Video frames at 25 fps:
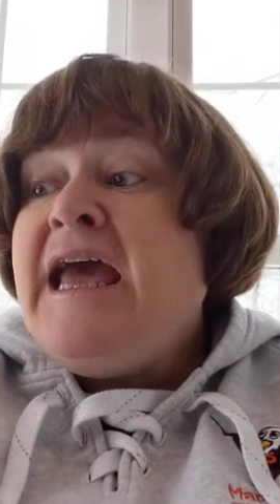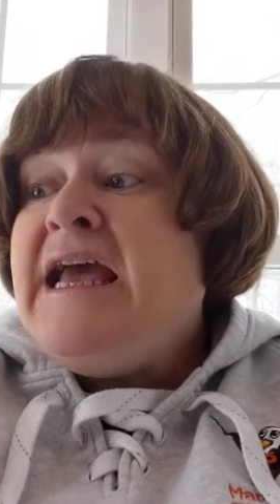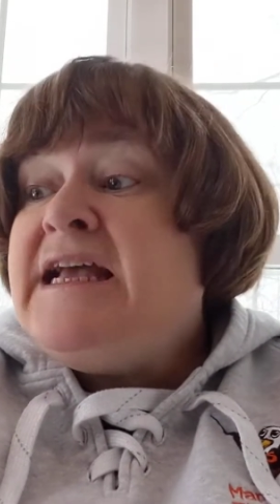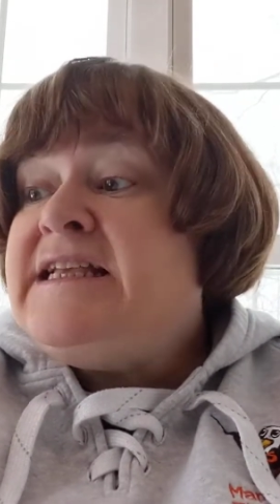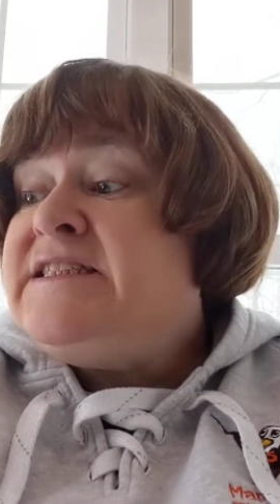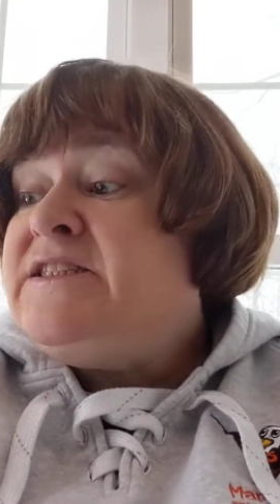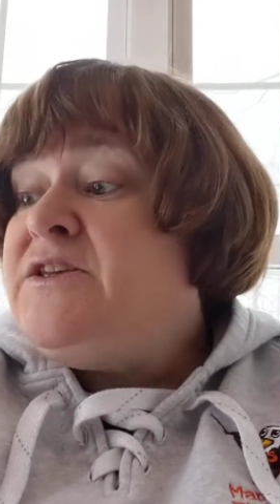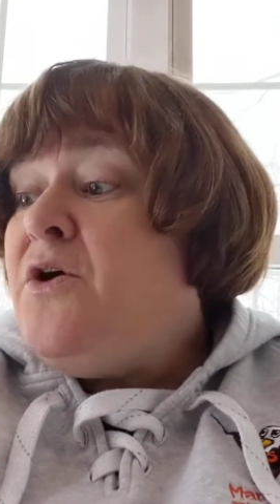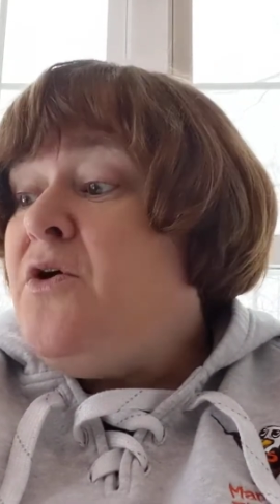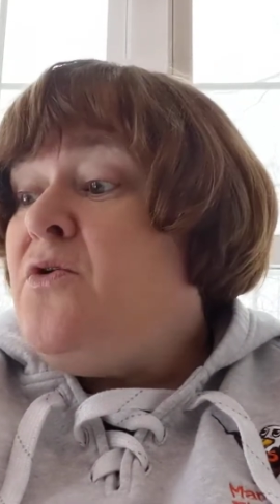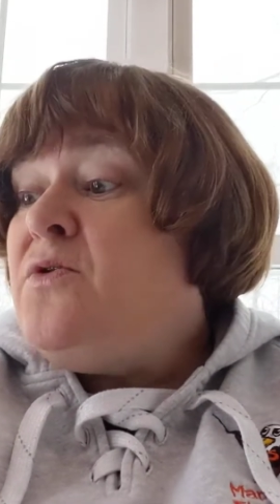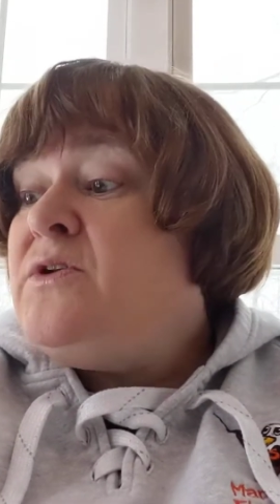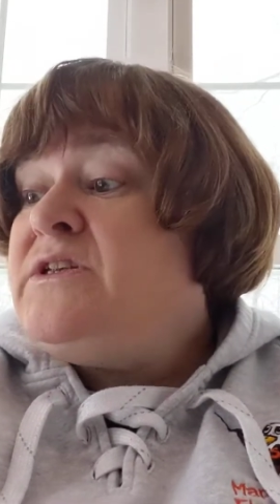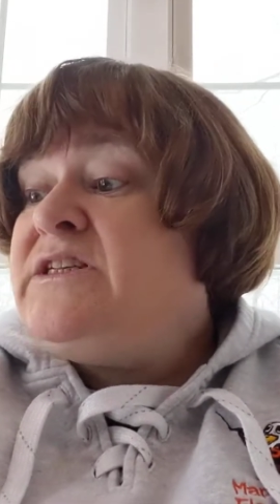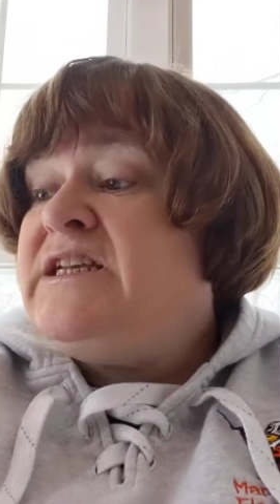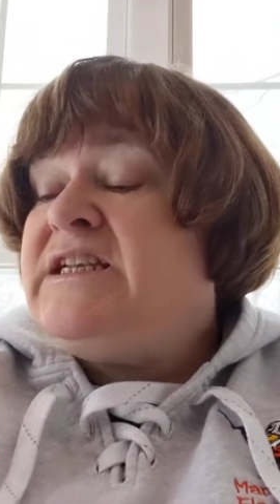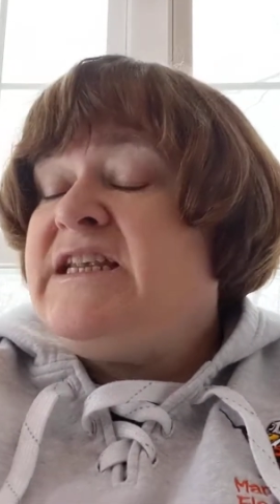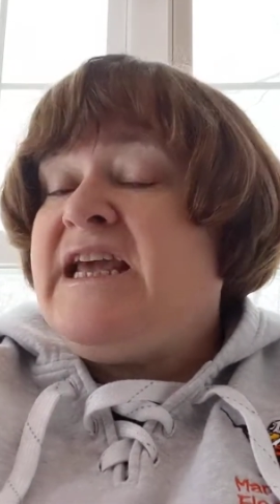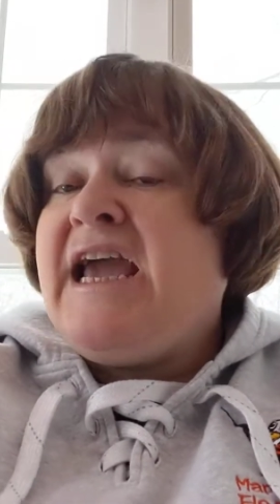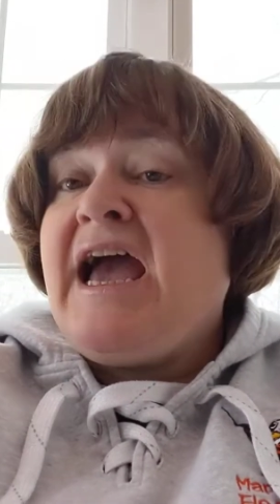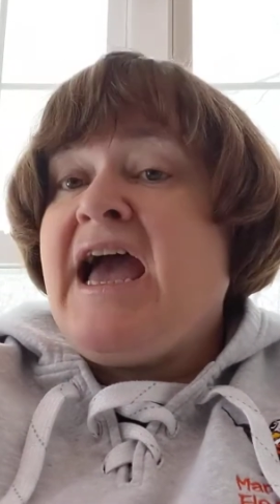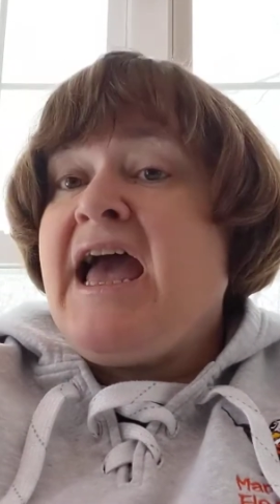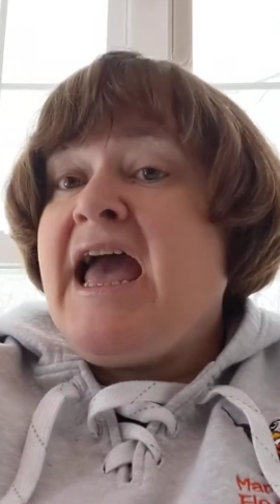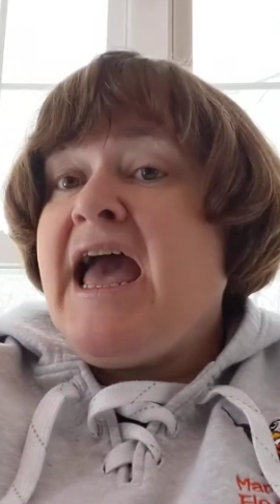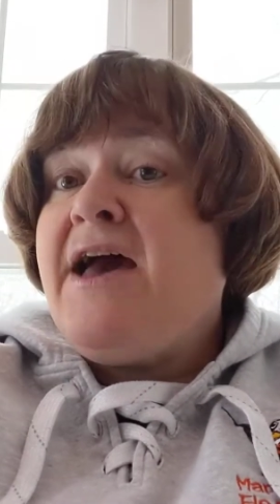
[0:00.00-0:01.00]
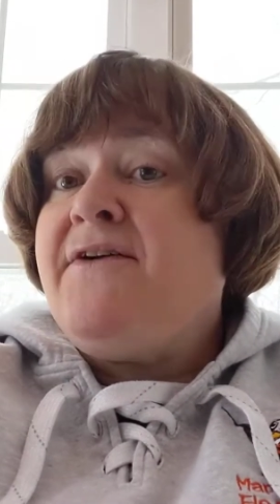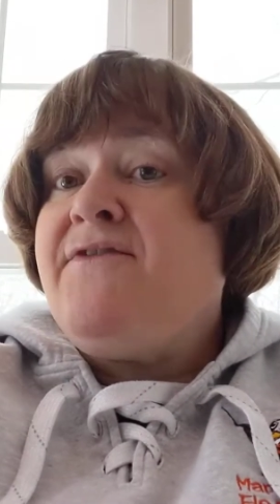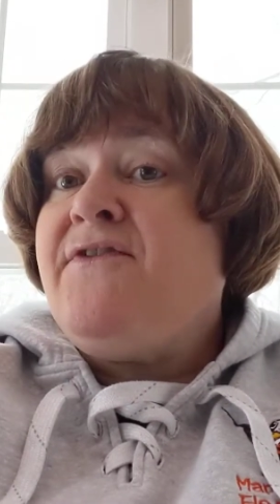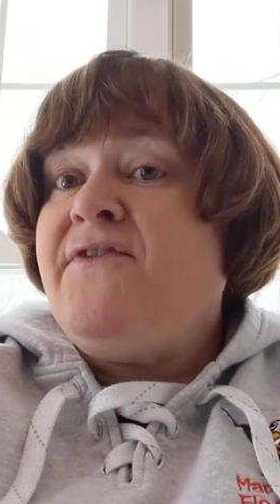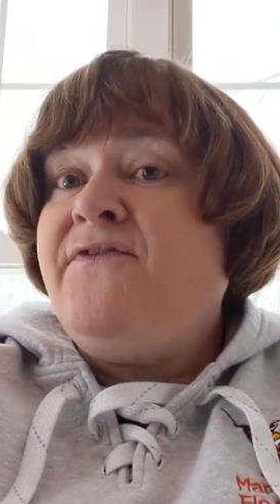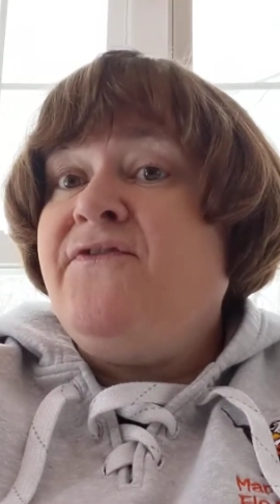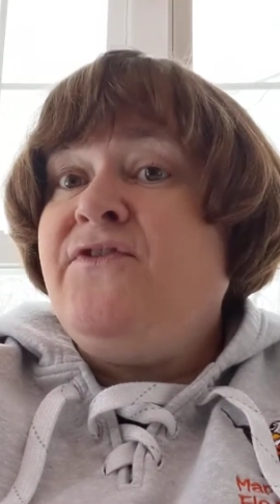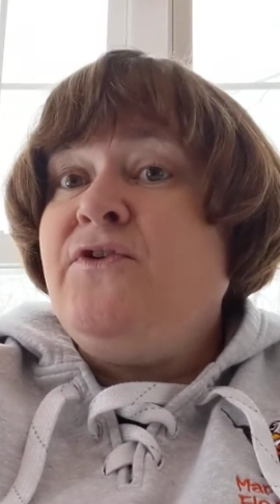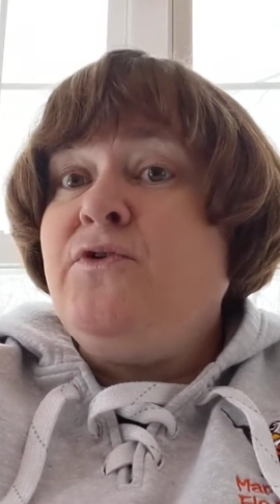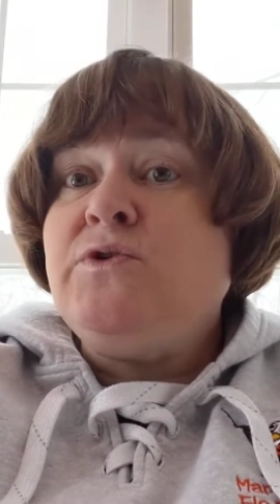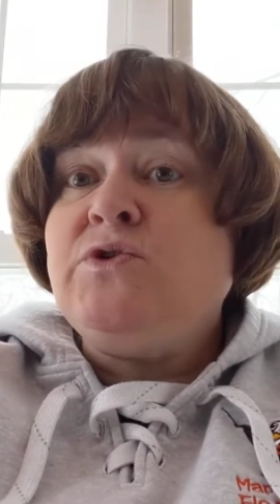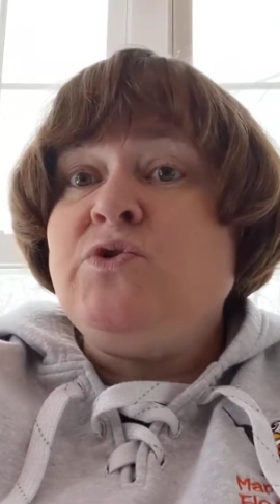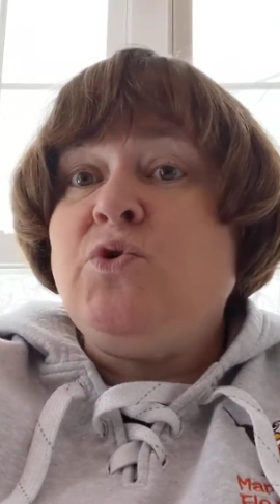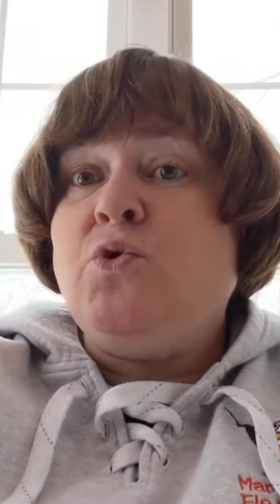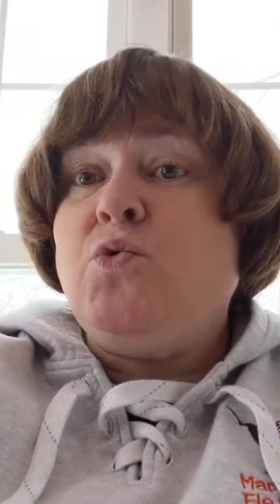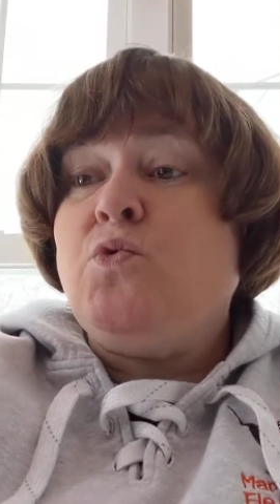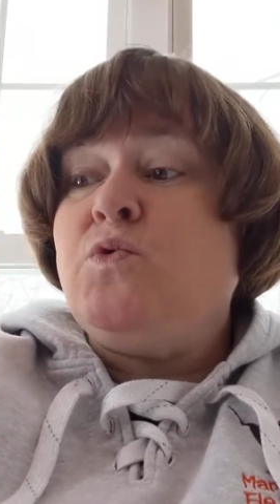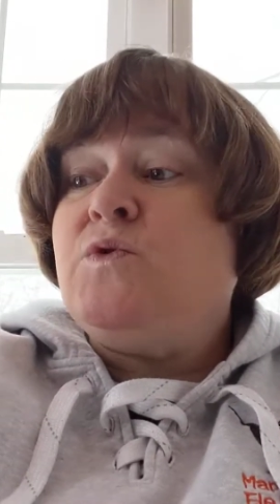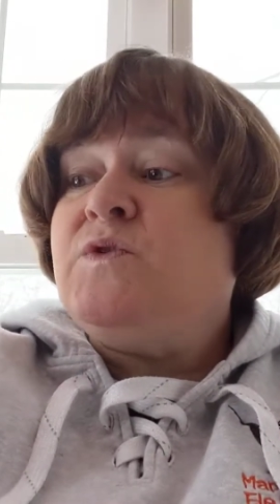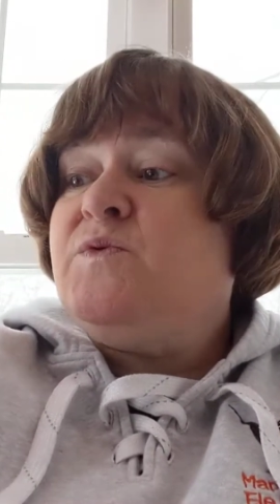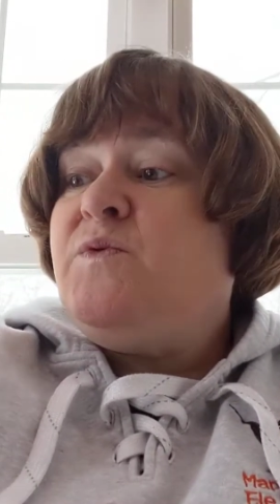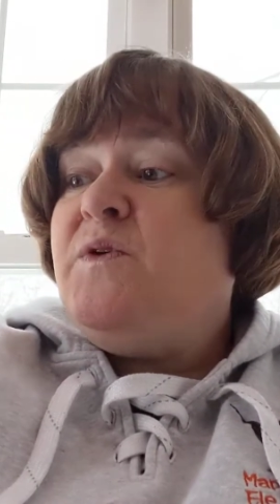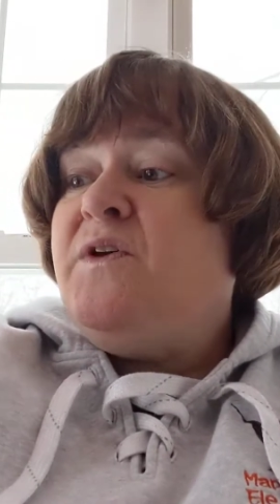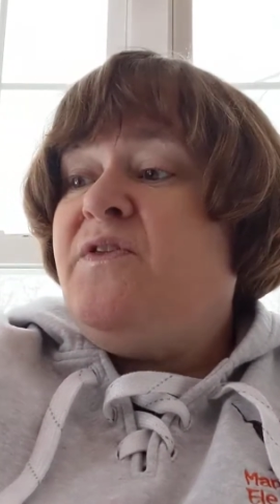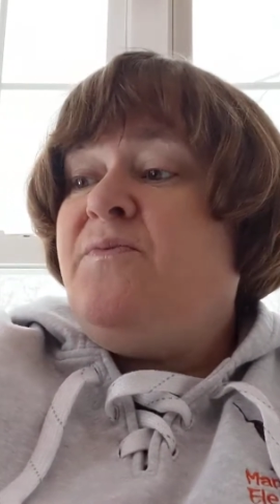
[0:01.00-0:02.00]
So today I have a few
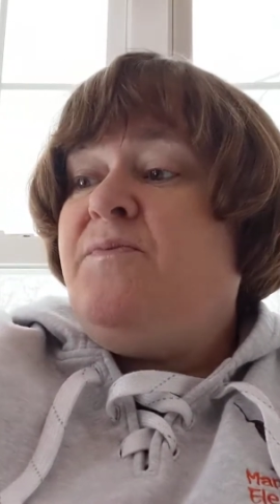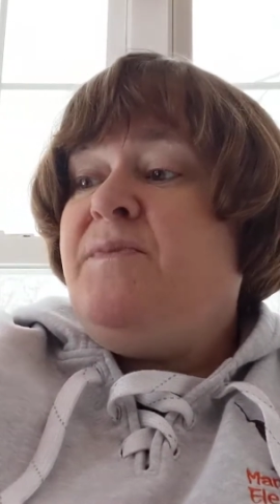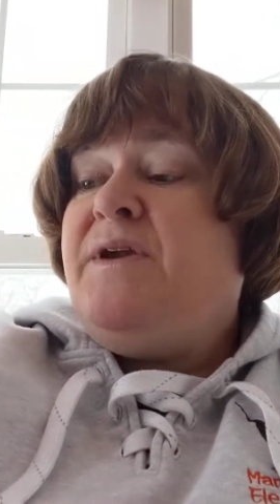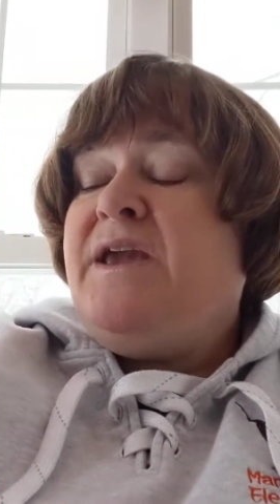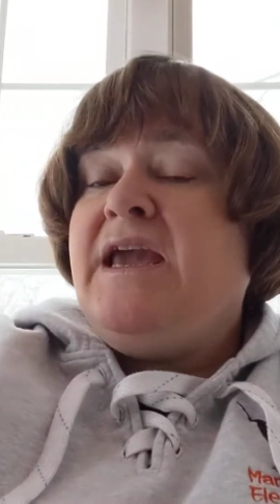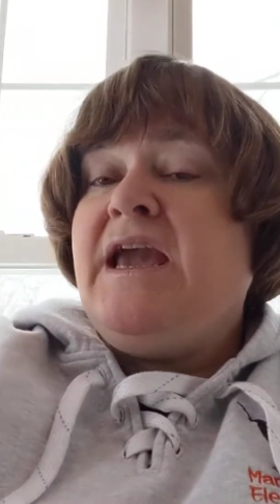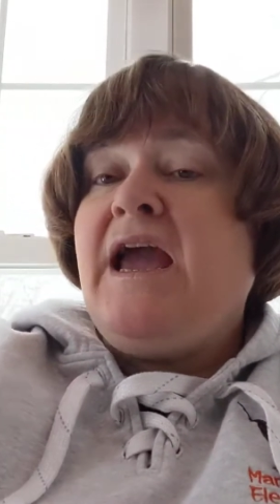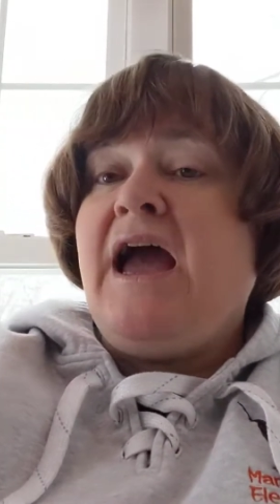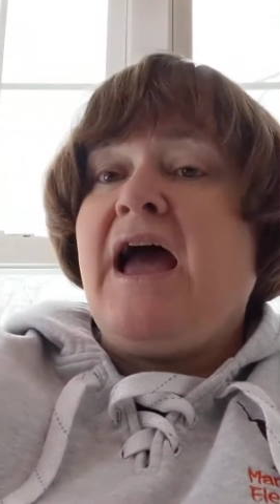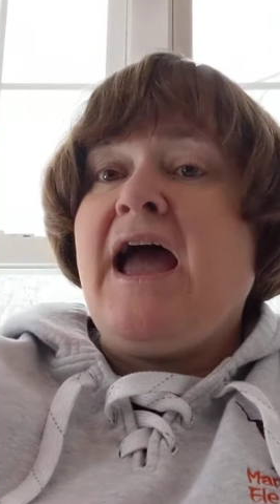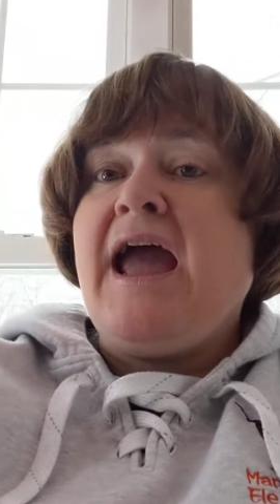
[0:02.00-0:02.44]
tools with me.